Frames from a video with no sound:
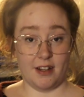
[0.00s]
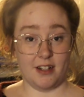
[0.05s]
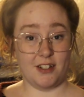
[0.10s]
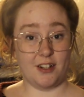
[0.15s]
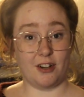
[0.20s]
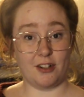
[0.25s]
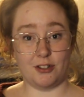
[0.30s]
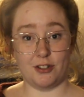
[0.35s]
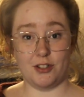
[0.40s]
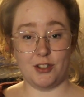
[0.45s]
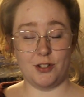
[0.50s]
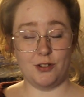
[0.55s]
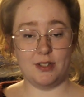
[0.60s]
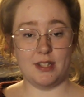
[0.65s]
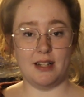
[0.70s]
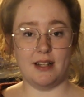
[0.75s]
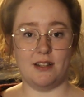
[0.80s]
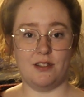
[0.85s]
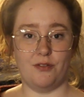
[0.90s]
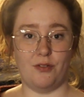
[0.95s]
Dr. Seuss
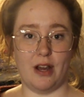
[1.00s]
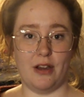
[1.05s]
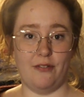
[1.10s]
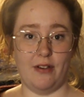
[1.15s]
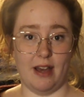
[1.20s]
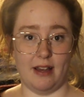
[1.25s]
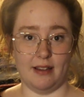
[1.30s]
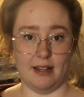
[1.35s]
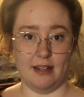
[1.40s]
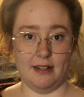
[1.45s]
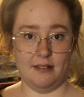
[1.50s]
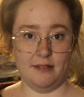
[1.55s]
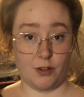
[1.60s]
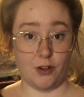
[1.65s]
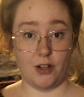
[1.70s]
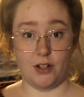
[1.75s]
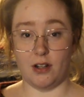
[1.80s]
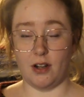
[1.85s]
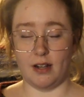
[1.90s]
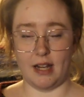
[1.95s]
and his wife Helen
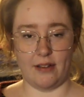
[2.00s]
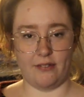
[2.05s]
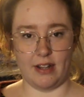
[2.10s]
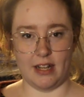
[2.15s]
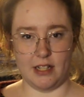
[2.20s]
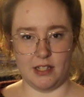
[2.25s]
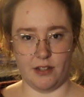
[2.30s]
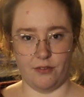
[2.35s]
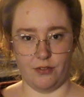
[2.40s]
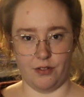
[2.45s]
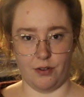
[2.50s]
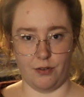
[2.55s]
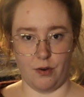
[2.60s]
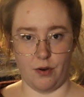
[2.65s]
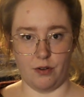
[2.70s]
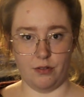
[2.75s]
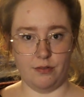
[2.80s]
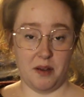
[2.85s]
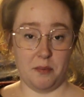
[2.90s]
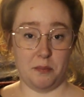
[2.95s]
could not have kids of their
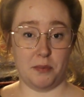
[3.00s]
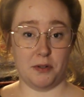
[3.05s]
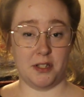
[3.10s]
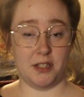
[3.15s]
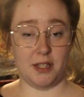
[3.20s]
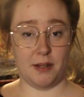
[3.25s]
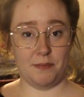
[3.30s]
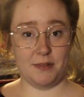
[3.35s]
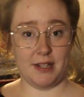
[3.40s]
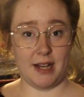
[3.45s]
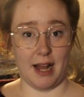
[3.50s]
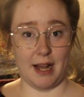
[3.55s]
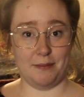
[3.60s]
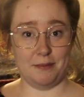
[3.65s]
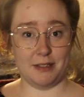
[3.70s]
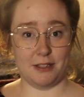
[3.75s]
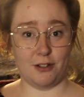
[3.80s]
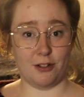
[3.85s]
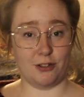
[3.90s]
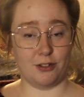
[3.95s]
own, but
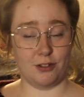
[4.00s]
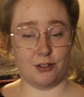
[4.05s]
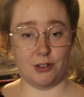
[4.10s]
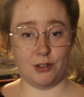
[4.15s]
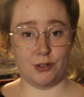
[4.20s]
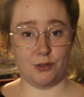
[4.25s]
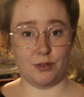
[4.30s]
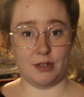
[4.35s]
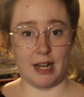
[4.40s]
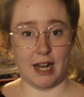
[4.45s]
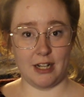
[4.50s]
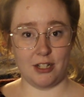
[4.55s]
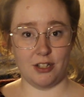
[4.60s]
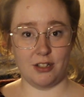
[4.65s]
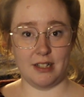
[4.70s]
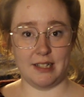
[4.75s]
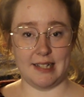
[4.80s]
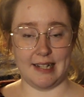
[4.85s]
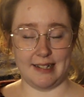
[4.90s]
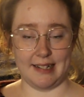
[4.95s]
sometimes Dr. Seuss would
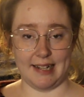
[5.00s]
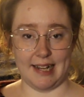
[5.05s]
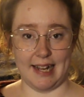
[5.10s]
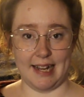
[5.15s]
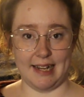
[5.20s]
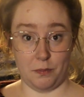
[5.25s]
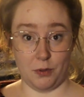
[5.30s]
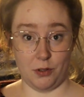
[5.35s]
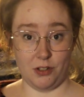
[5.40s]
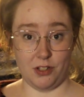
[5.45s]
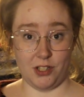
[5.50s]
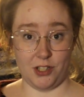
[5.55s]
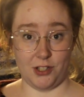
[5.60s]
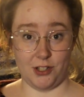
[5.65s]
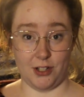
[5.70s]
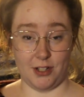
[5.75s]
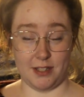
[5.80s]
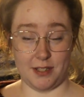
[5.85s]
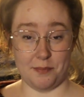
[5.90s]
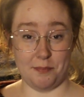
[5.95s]
actually dedicate books to
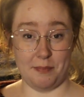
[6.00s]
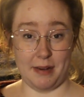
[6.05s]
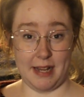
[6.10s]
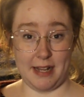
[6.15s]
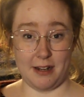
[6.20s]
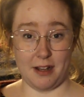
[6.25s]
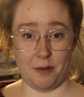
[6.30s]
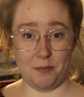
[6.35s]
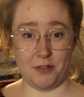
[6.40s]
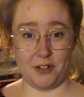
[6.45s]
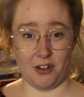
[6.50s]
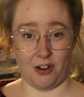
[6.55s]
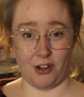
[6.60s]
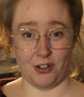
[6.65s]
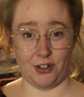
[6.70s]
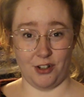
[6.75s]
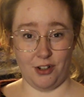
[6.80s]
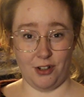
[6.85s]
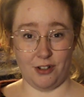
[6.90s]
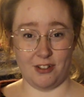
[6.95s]
his made-up
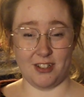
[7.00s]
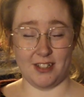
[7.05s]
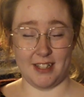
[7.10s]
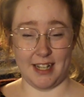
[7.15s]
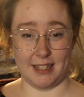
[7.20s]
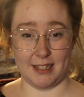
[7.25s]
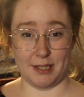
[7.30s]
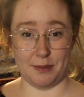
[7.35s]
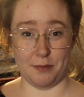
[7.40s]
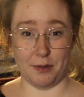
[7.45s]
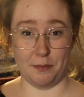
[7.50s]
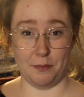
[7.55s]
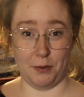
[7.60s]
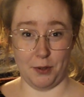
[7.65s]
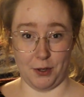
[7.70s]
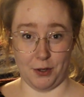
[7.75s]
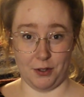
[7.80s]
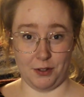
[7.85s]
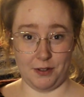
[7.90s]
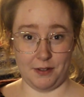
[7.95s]
daughter, Chrysanthemum
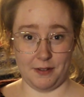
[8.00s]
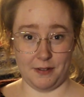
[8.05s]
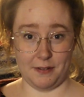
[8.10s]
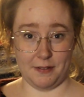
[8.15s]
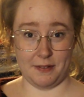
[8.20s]
Pearl.